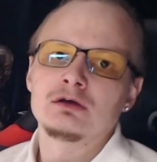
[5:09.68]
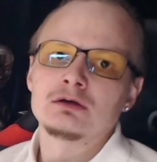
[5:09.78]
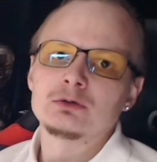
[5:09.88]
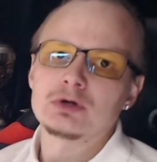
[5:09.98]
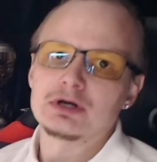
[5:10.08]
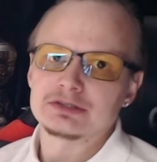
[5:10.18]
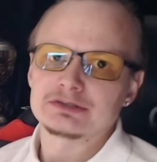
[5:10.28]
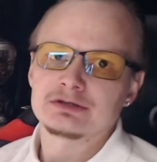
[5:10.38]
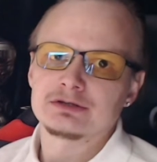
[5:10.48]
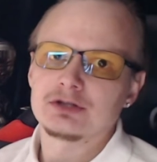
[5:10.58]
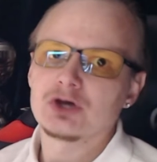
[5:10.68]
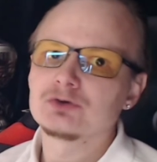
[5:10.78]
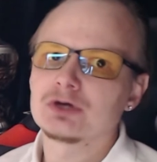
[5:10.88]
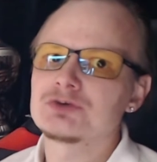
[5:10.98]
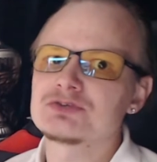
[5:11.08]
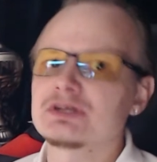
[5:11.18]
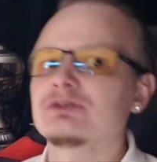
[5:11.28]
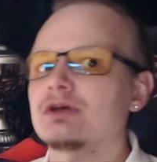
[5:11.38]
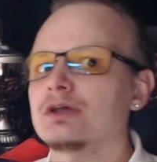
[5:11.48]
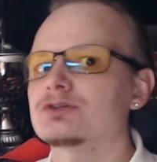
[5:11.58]
Right, now you have seen
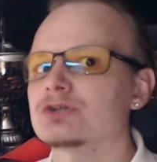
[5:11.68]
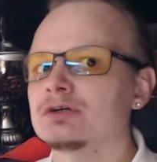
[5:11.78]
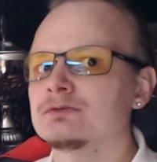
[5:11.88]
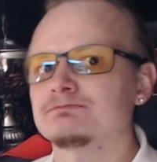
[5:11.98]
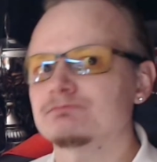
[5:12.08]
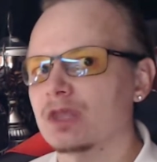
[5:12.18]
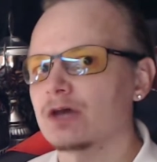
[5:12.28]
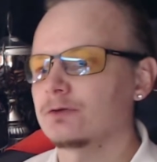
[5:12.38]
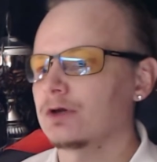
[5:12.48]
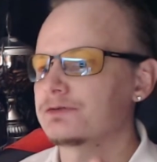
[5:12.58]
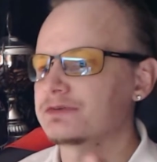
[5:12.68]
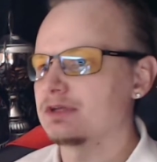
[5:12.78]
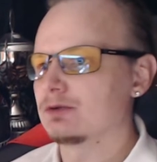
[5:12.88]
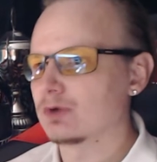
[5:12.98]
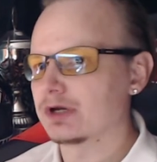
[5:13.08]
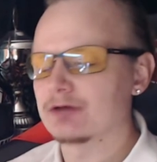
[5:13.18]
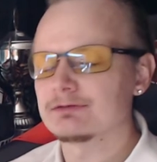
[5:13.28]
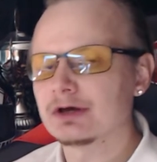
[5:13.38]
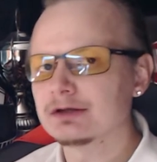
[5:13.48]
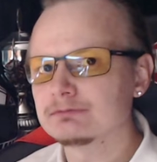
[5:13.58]
the intro. Now you have seen what I have
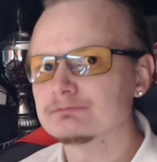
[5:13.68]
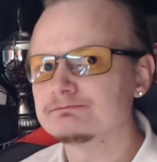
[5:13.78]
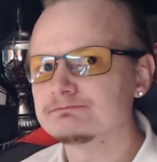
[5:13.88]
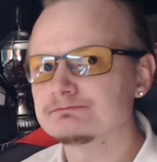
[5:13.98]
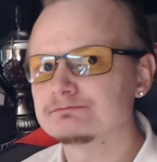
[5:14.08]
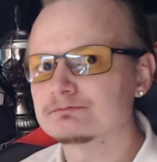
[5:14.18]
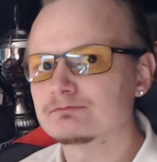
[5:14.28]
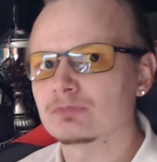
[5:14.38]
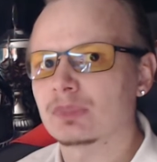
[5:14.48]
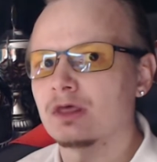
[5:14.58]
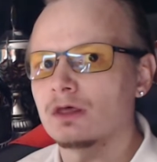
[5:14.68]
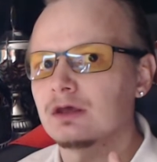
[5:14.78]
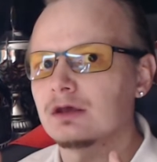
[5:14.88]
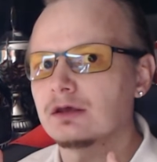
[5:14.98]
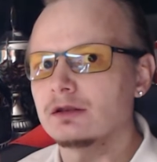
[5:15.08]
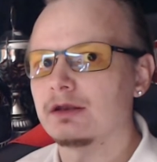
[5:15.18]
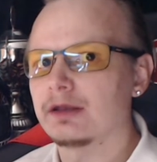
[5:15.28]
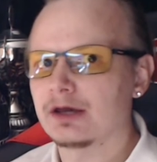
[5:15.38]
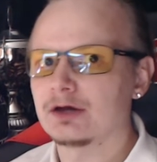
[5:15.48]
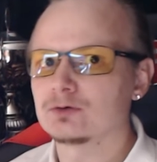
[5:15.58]
done.
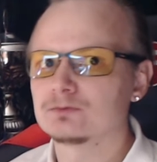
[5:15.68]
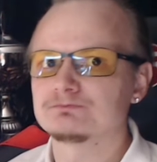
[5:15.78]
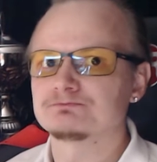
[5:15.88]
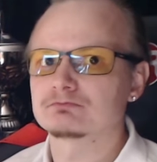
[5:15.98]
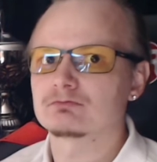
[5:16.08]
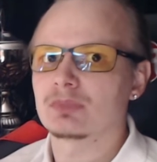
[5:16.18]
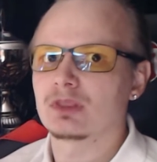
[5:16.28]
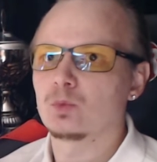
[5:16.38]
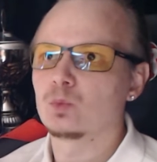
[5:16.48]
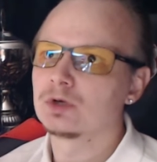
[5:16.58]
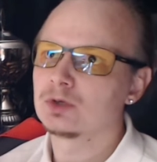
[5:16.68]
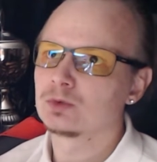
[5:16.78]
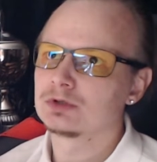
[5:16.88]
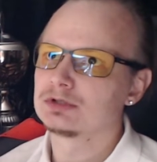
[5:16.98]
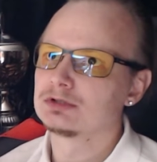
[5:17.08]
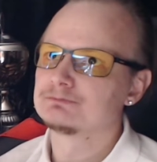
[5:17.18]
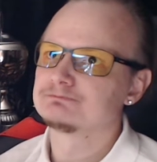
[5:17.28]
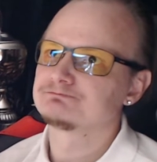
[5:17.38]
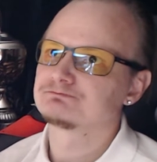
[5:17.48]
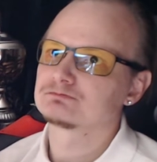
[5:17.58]
Now we will
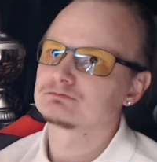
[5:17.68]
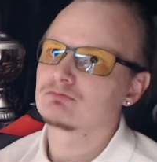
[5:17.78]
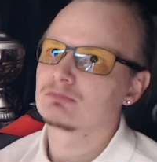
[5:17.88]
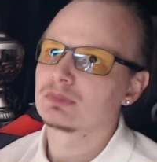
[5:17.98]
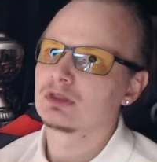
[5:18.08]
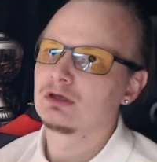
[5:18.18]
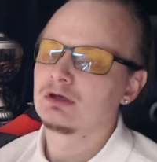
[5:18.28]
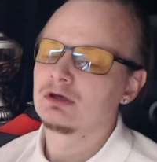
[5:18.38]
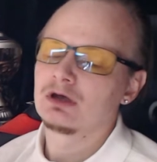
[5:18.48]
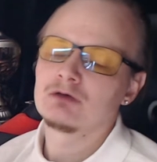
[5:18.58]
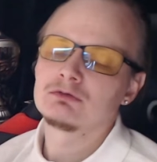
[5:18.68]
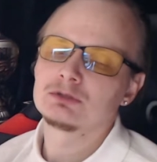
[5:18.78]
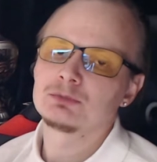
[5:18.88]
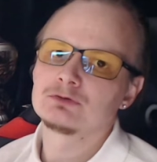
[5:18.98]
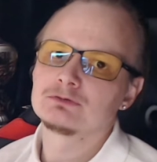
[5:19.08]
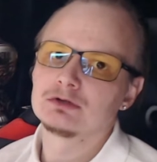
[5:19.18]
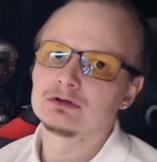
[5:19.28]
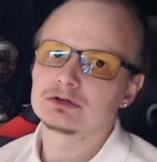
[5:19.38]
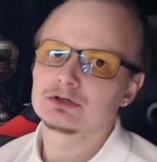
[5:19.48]
have a little bit of a look